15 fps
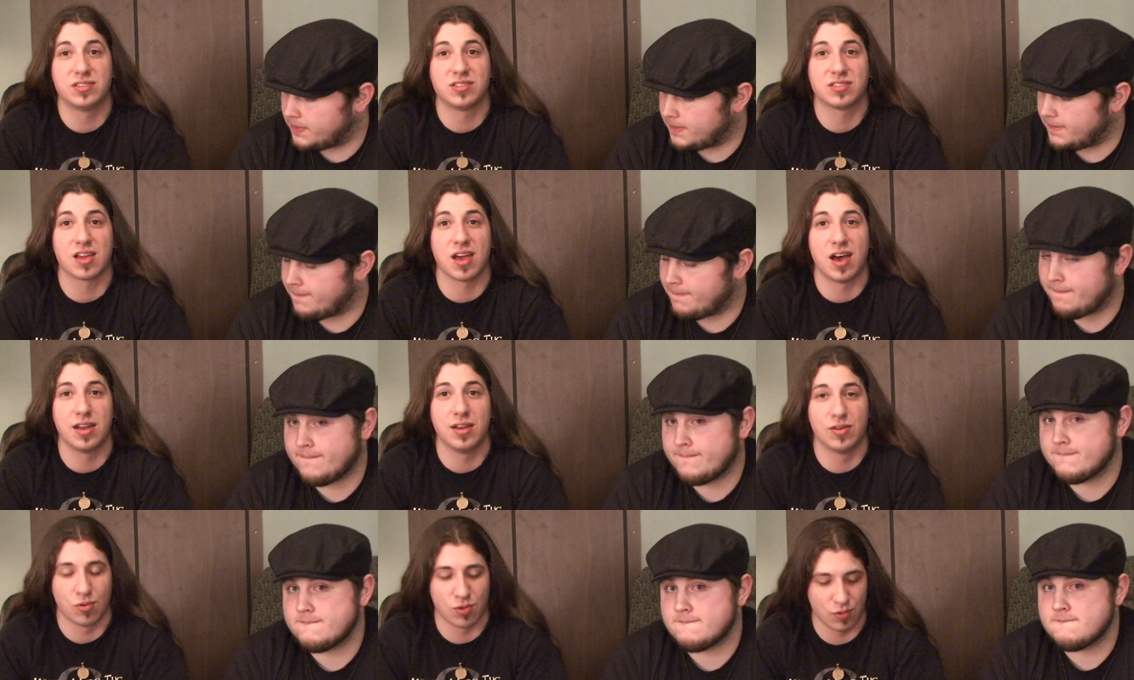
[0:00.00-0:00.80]

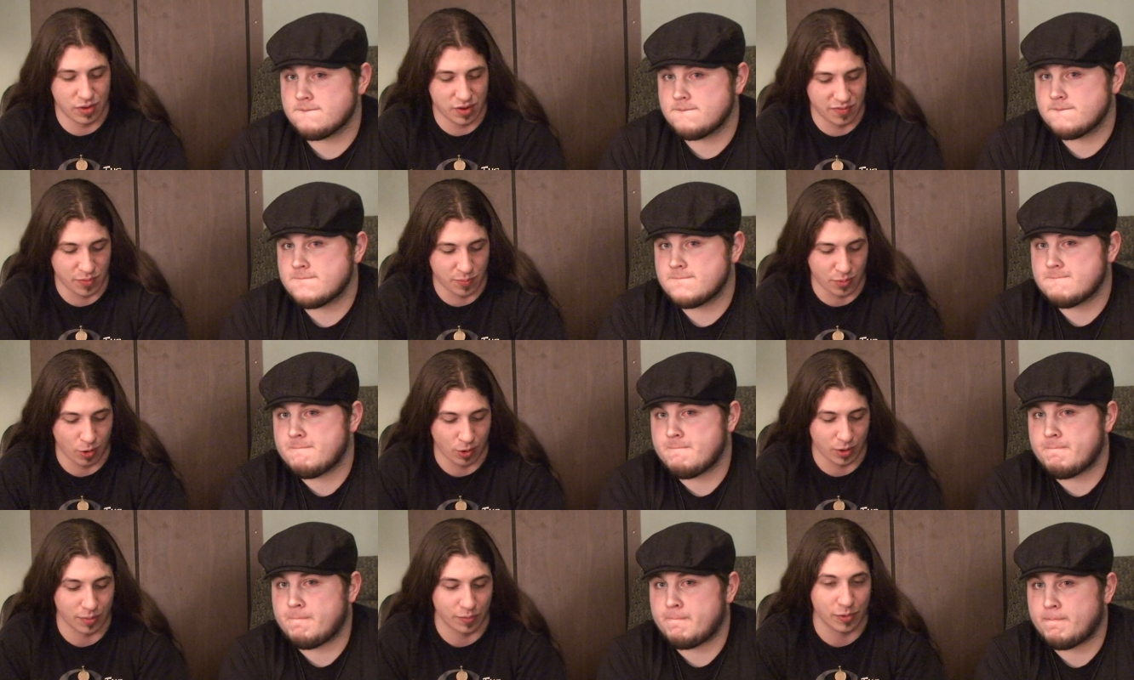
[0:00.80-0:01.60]
Speaker 1: Scott Norwood of the
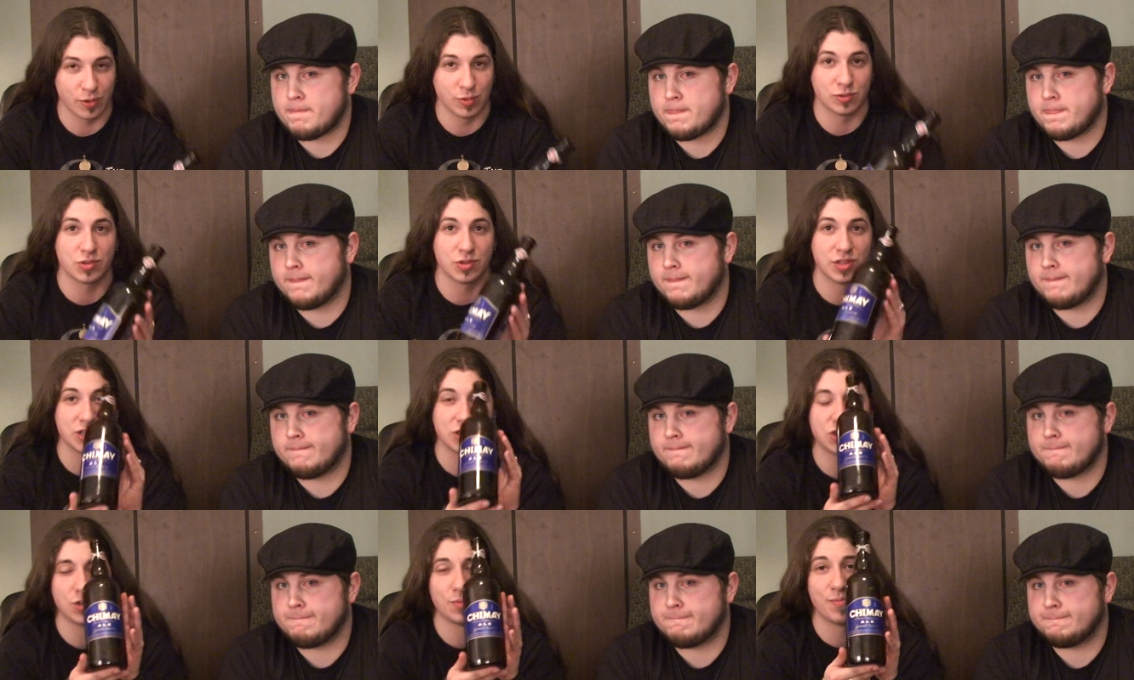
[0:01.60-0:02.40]
program goes to the
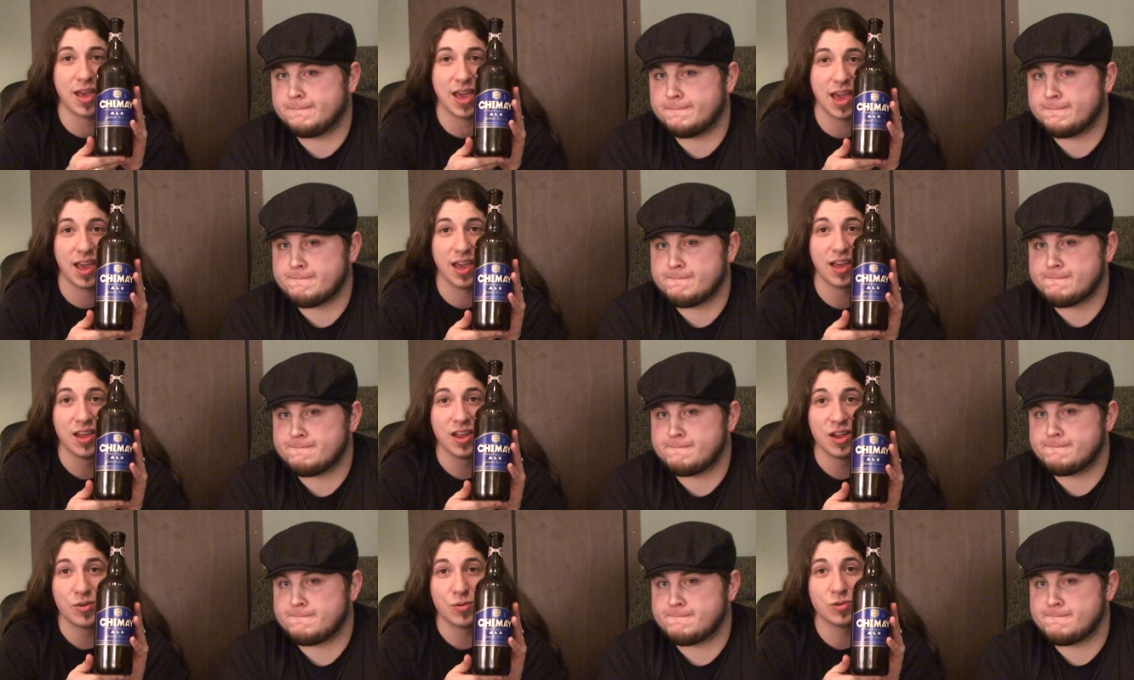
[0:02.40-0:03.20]
Chimay,
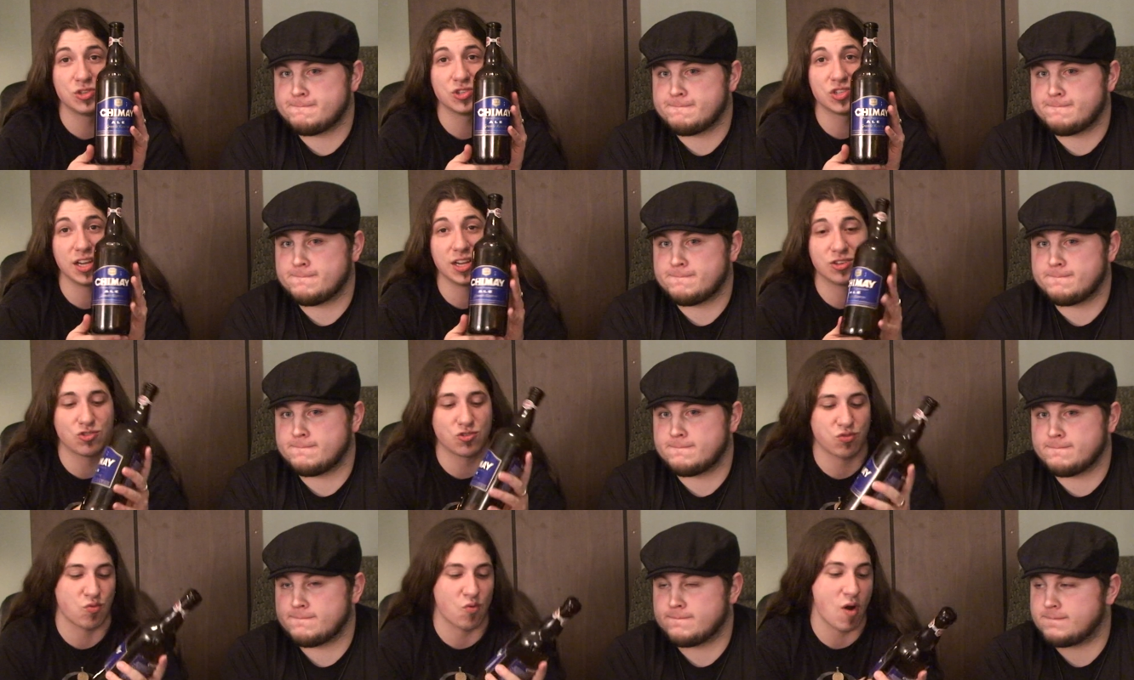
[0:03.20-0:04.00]
which is a
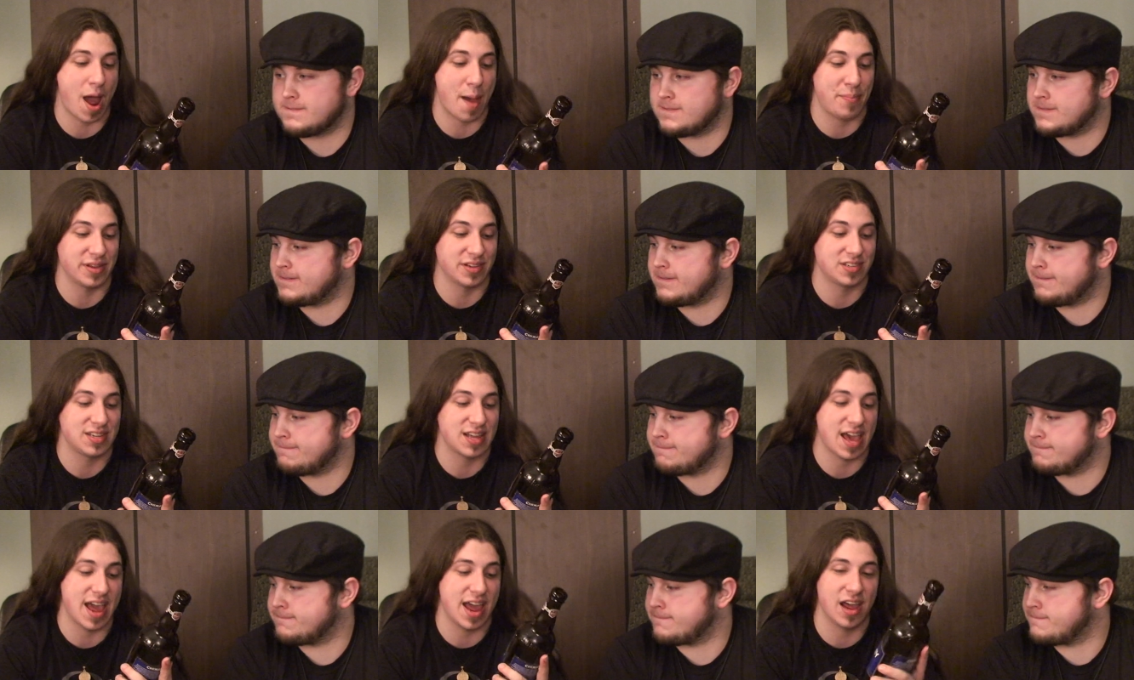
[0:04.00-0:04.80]

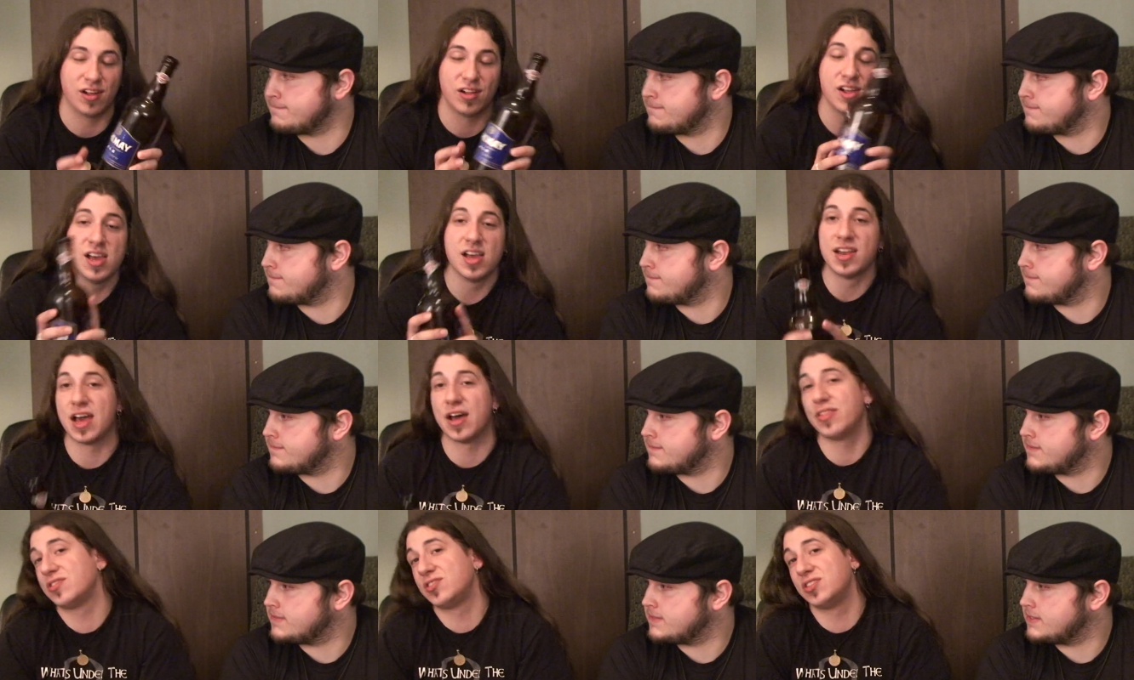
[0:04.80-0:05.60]
Trappist ale.
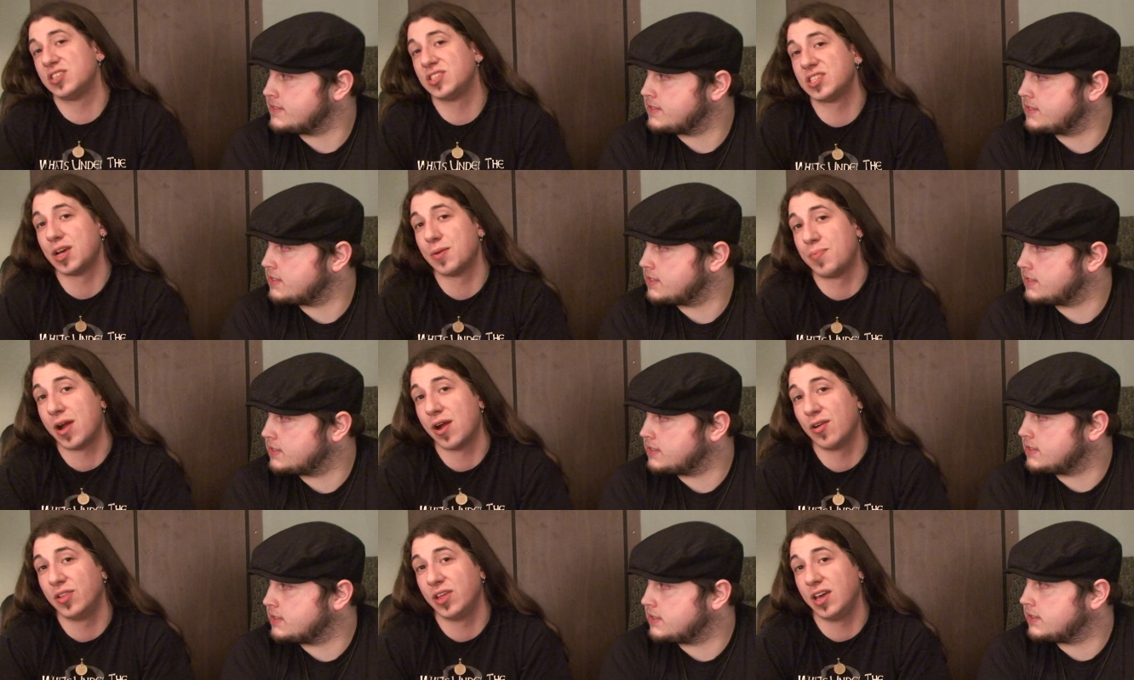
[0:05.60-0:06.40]
Now this is
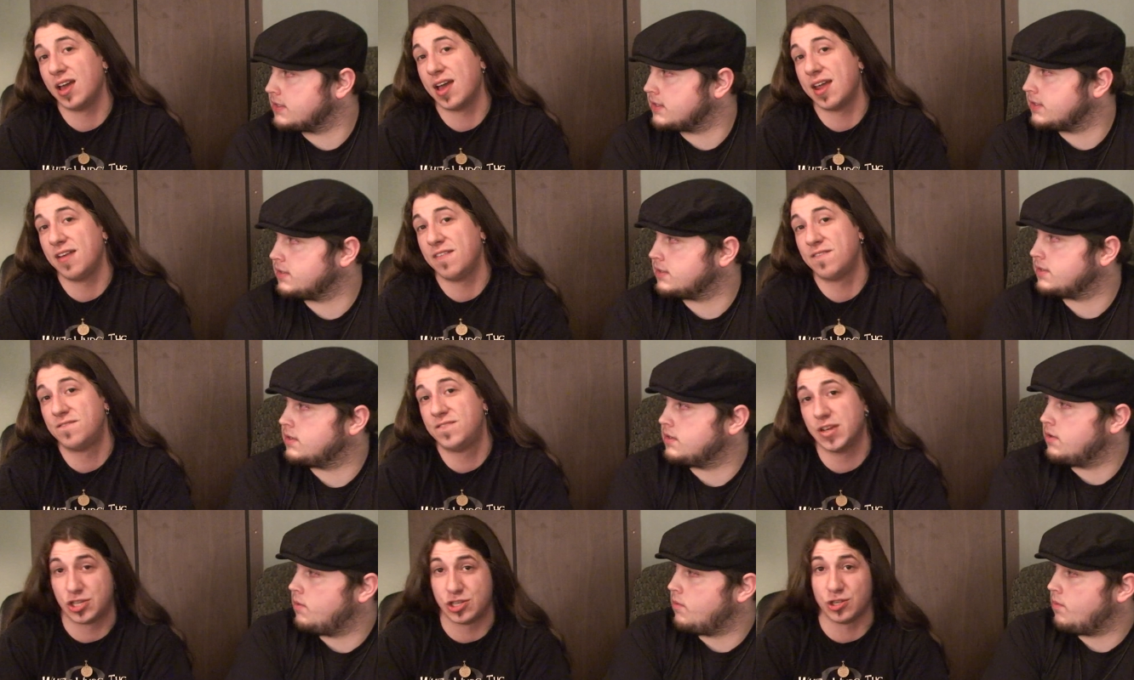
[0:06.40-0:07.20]
apparently an
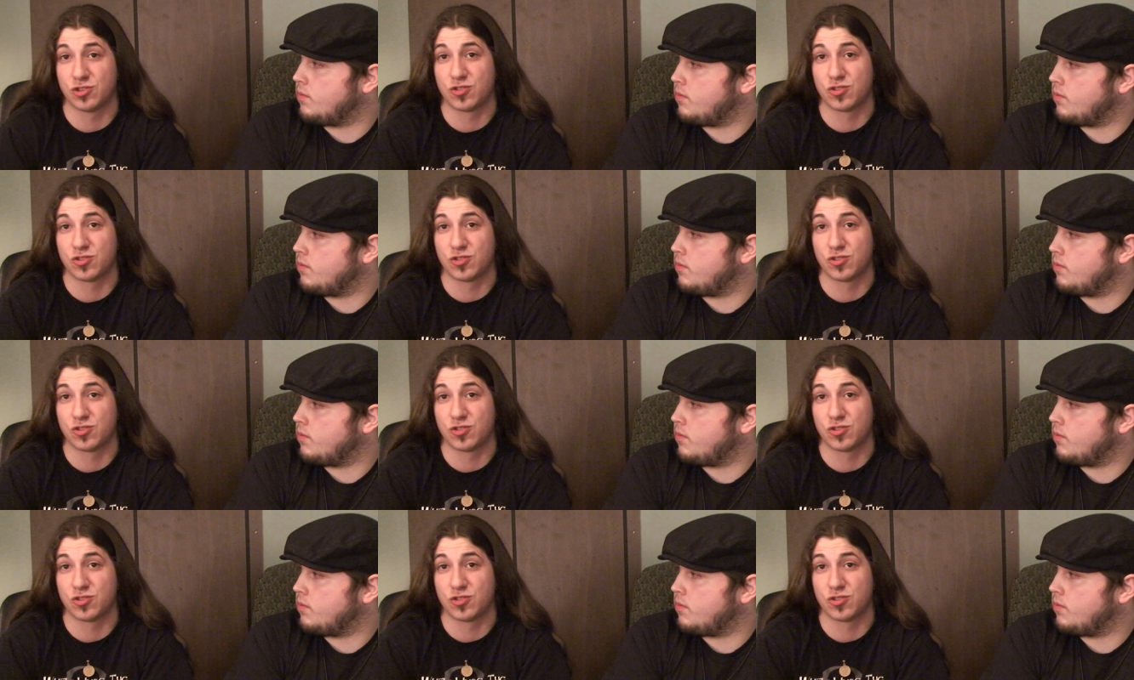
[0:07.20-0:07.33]
official